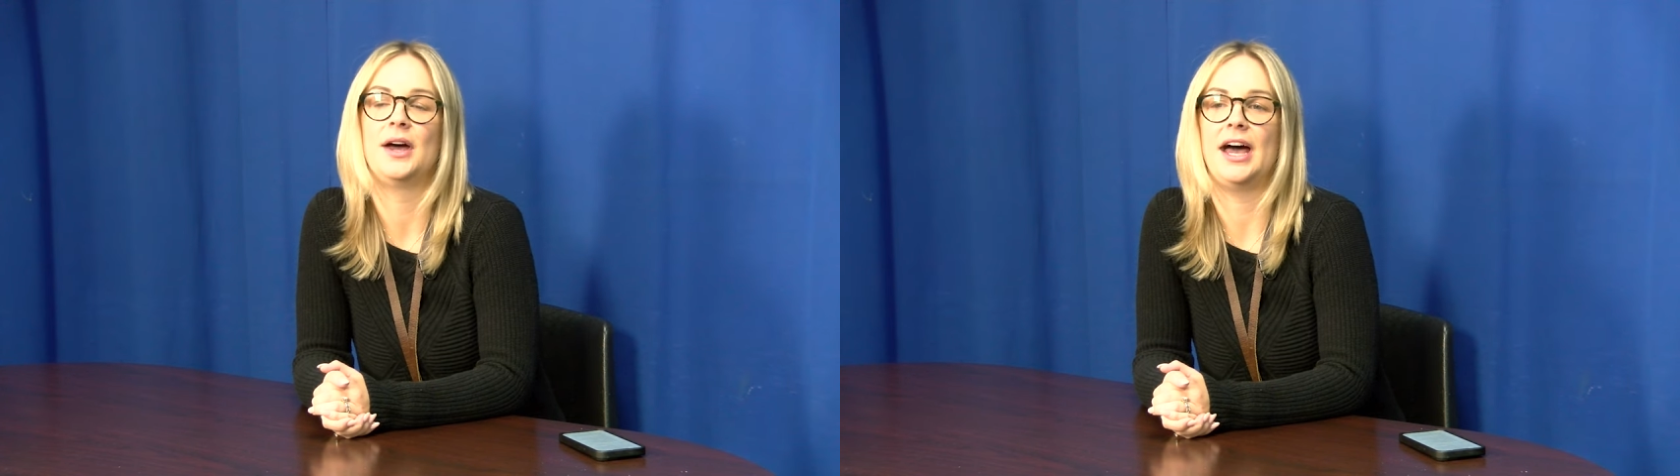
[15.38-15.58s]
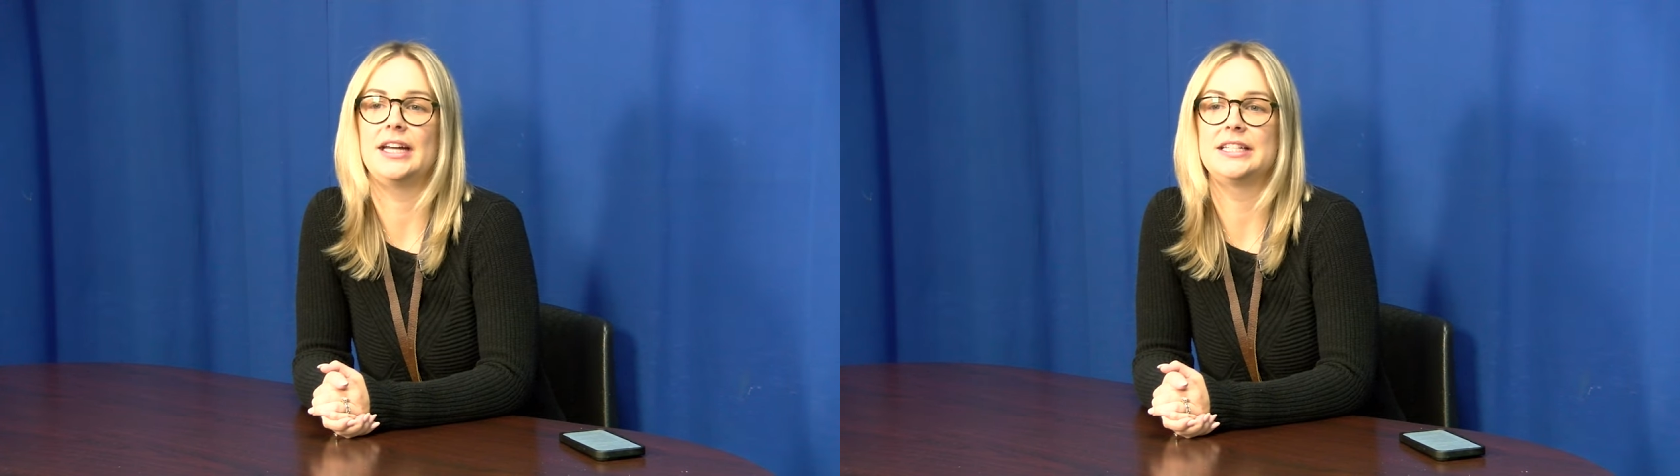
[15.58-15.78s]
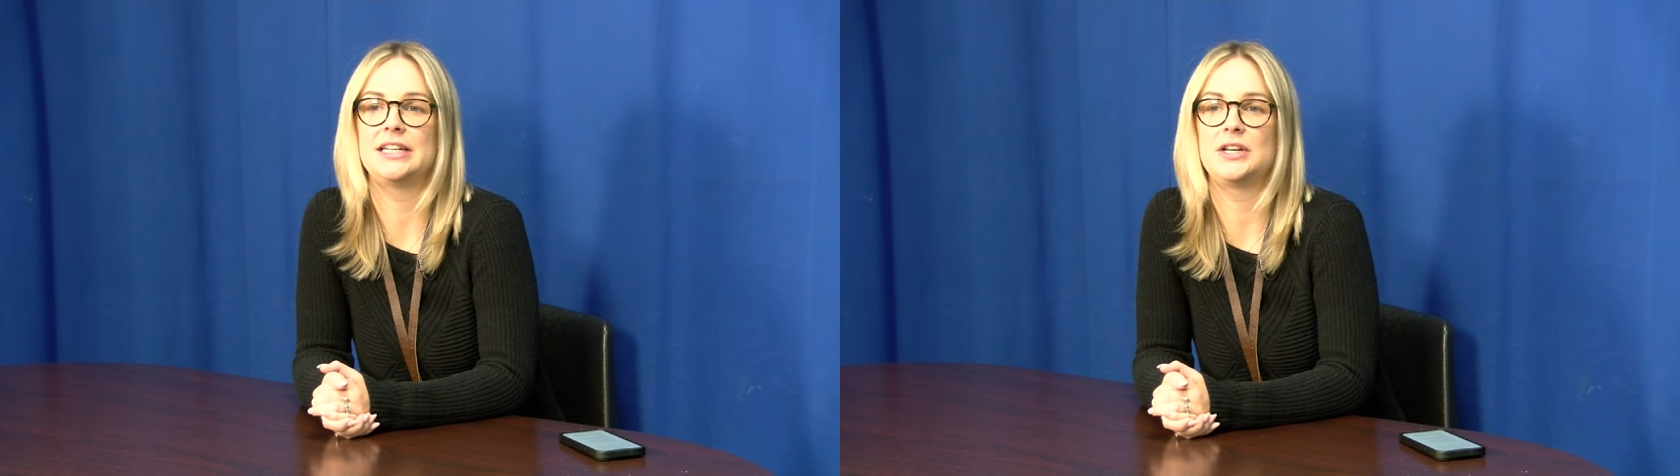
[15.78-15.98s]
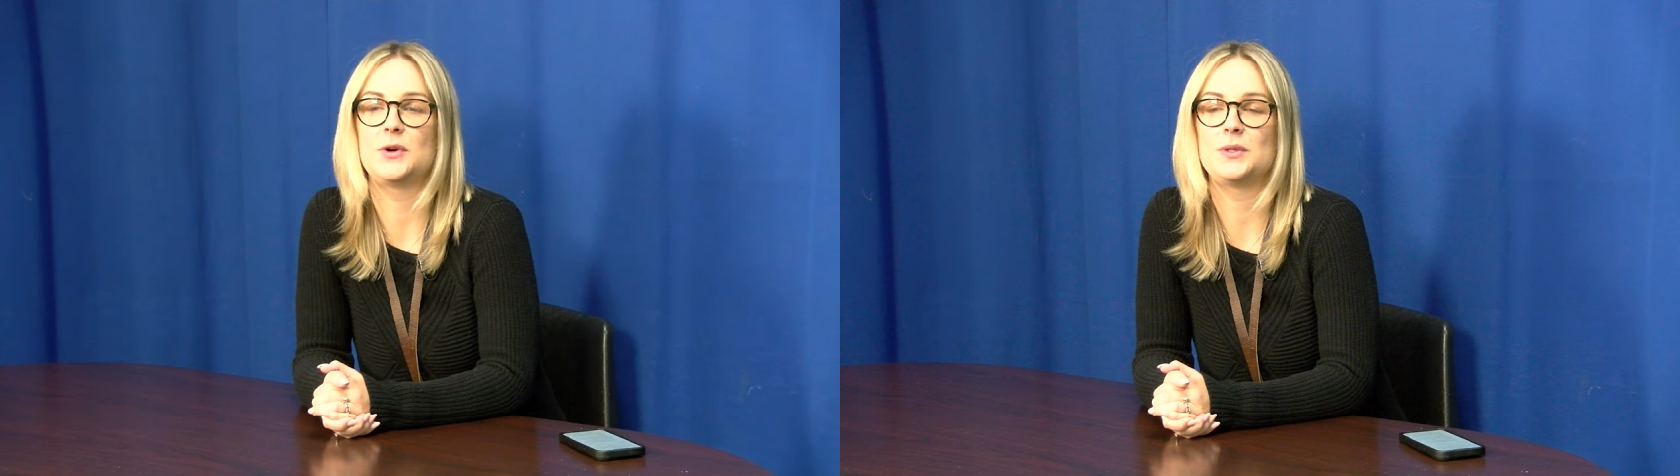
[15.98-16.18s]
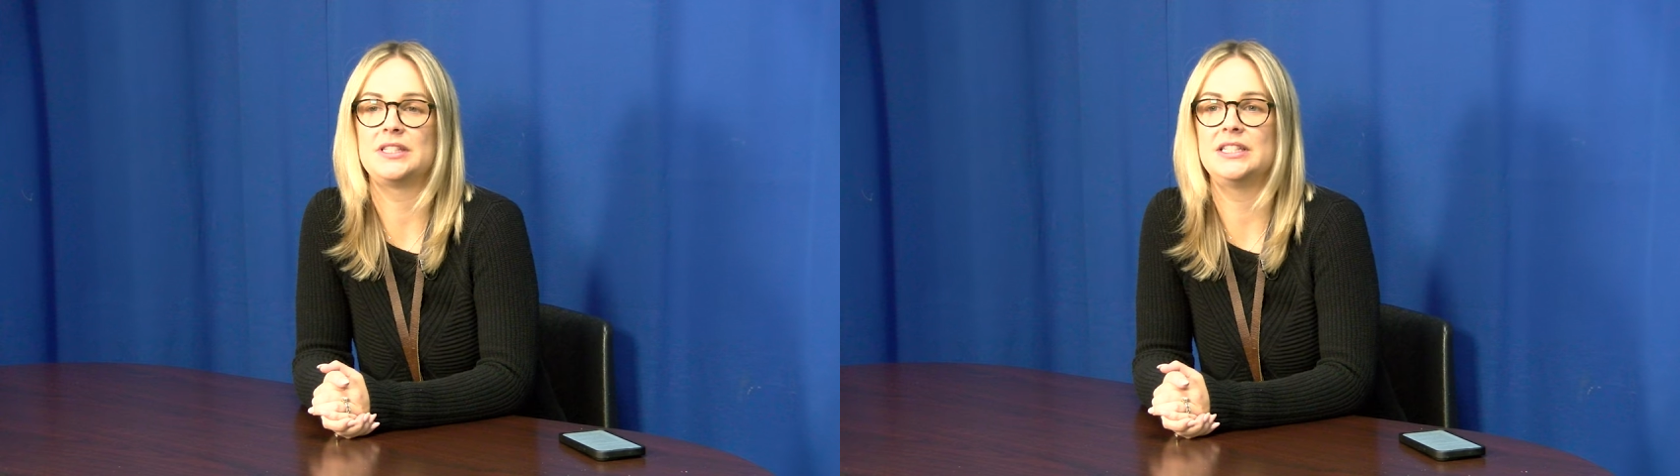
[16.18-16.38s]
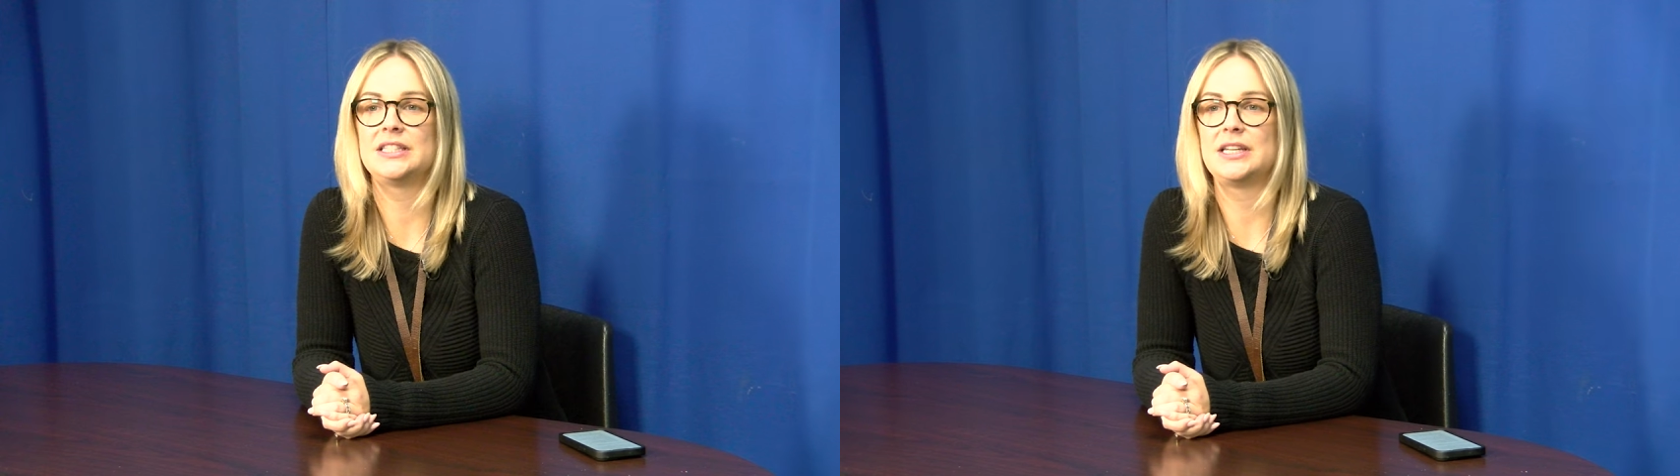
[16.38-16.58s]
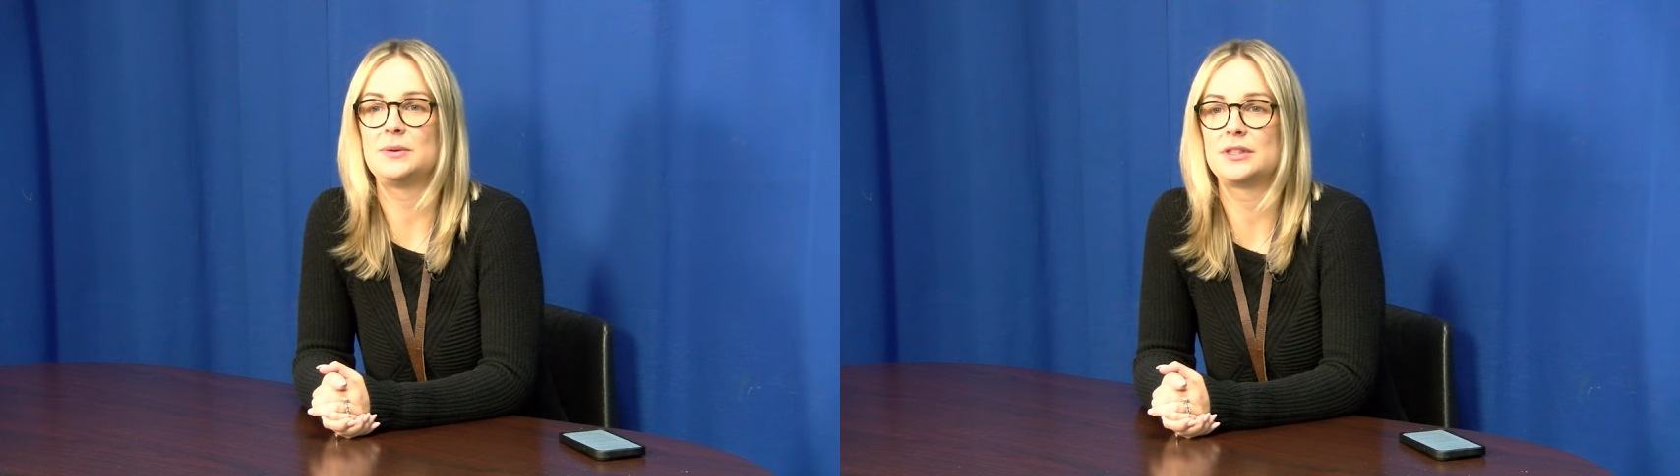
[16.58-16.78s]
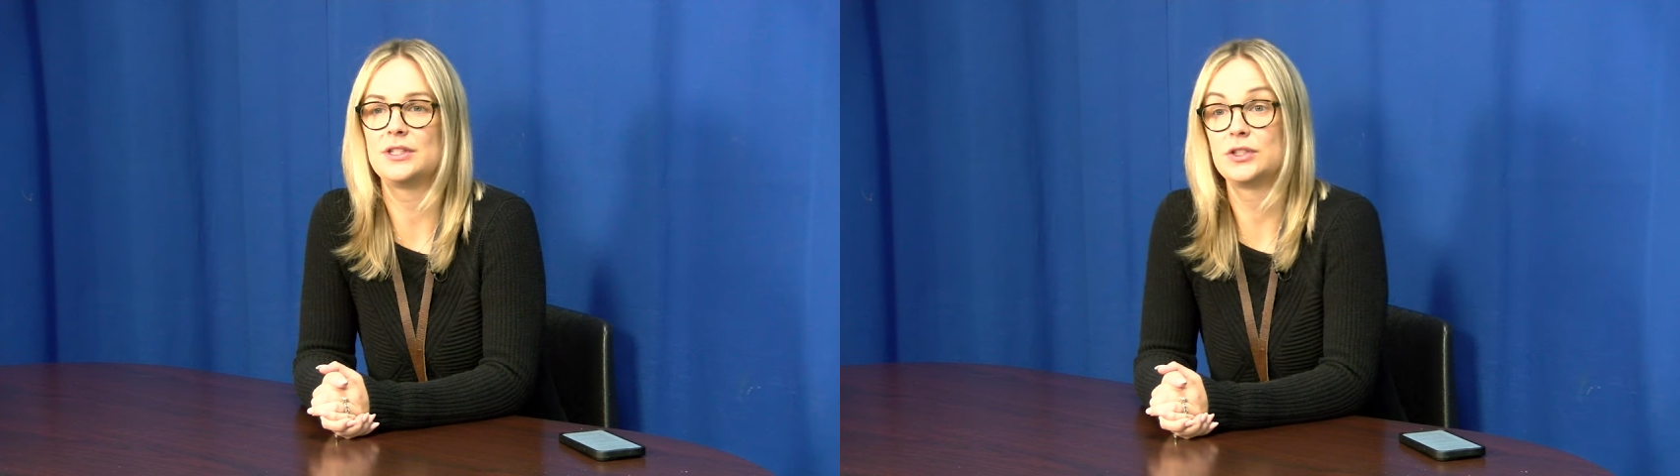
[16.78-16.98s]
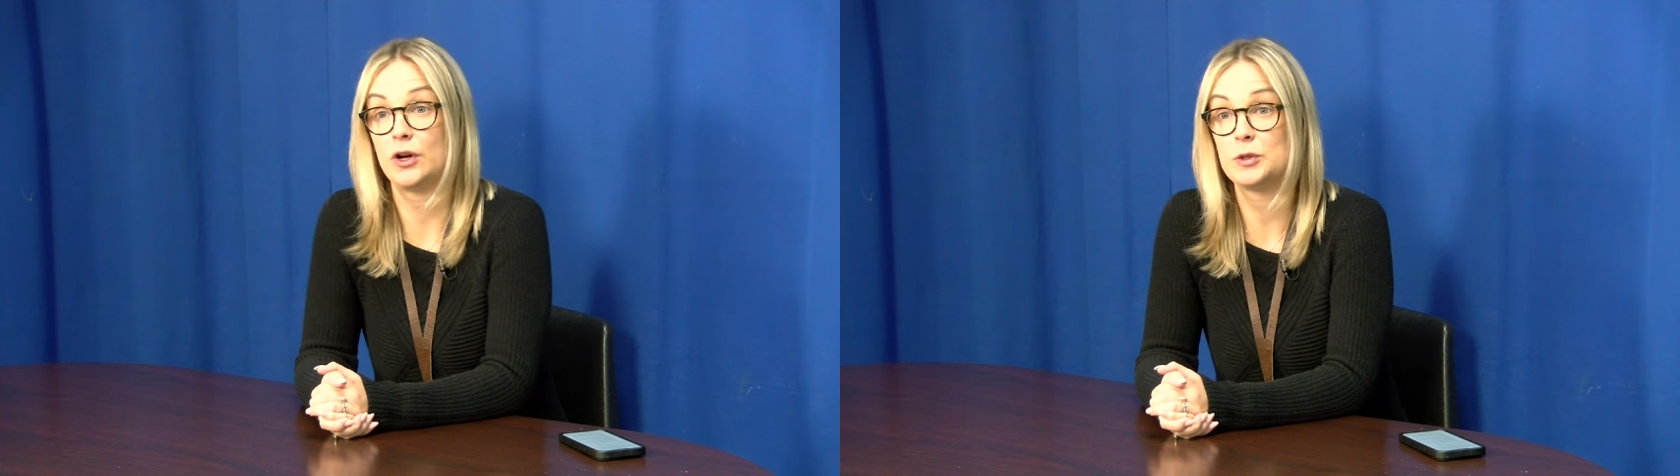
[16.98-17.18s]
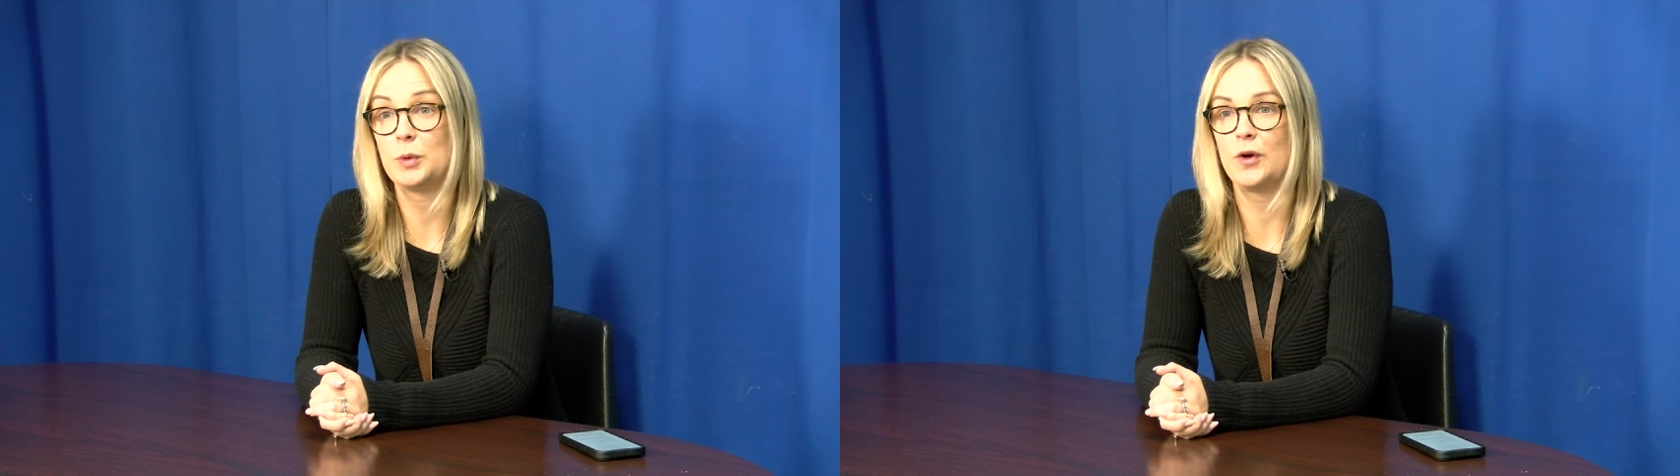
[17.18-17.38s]
I attended OCC with the
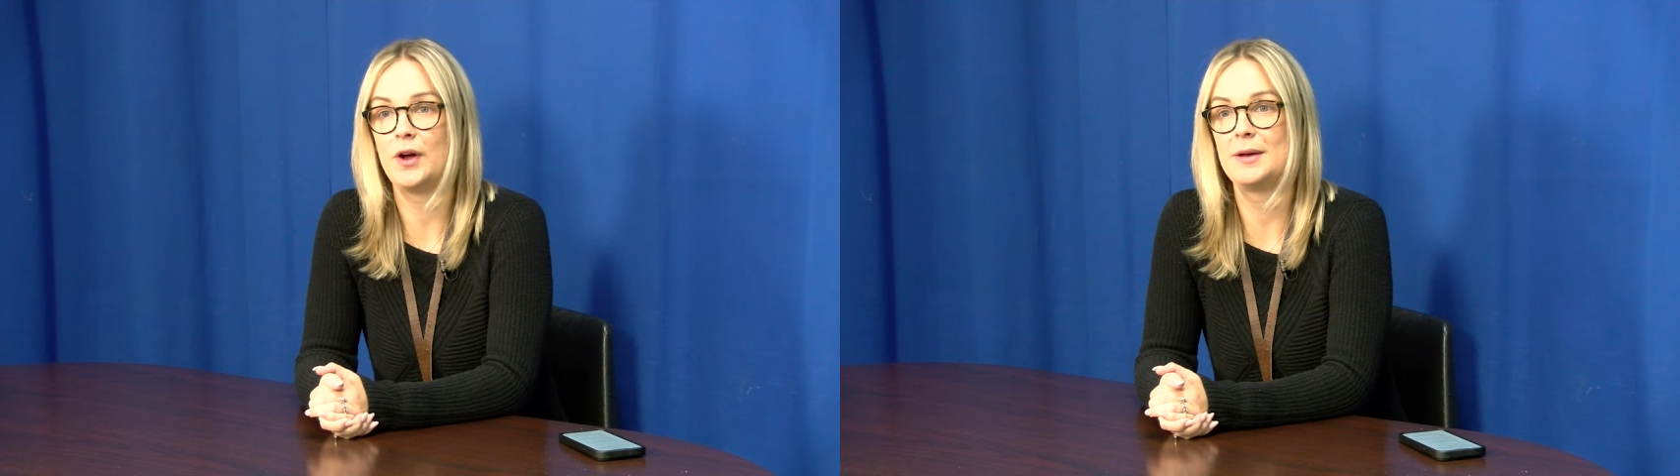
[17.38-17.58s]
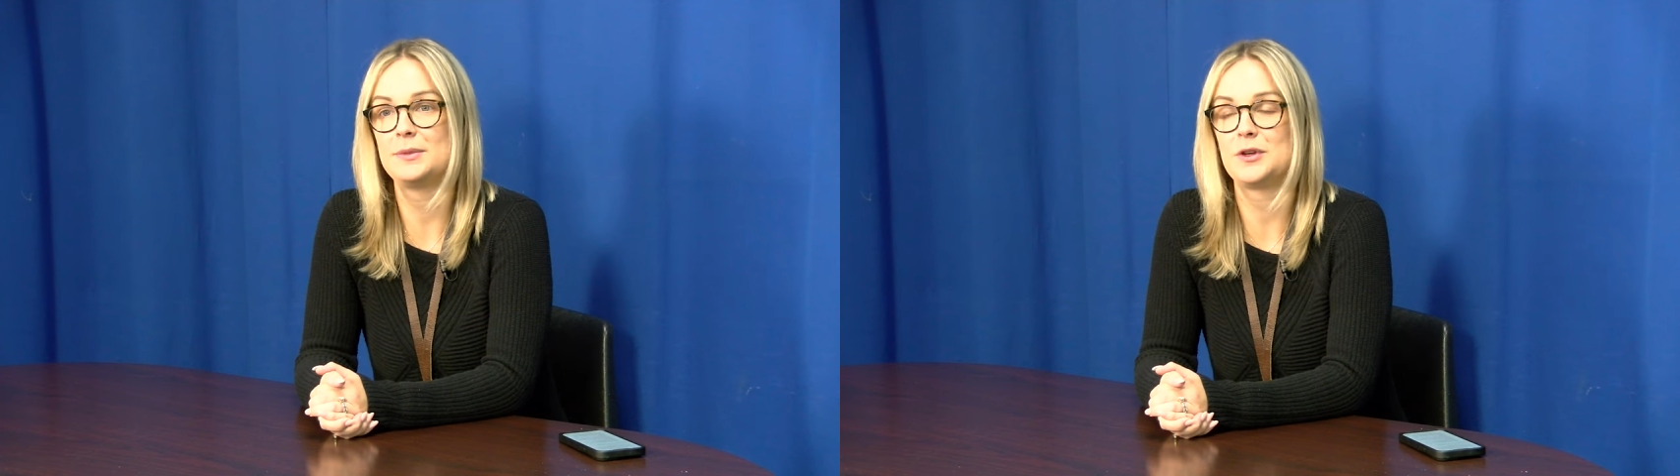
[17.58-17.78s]
STARS program,